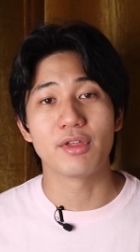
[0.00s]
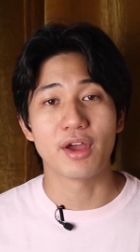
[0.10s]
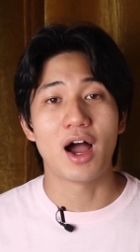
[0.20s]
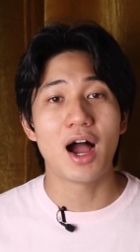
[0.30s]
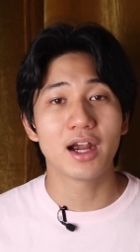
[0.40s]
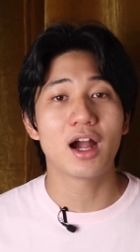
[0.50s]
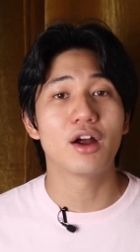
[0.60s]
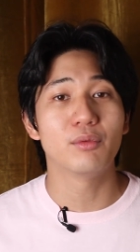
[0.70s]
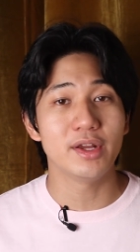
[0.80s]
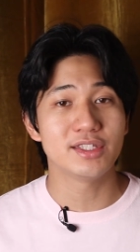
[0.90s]
with a Hong
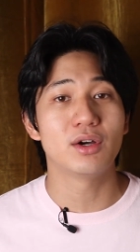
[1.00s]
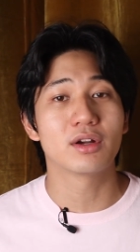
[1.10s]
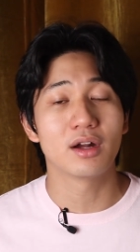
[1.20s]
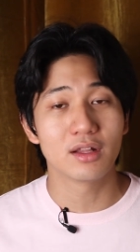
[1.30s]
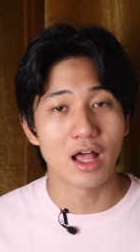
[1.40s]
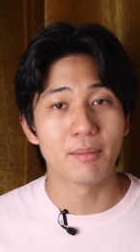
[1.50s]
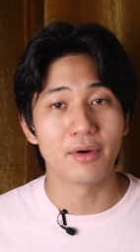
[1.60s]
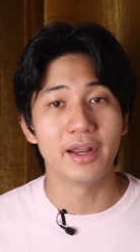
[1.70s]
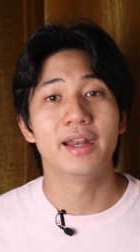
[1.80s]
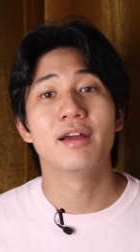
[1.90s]
Kong retail
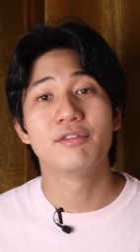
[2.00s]
conglomerate,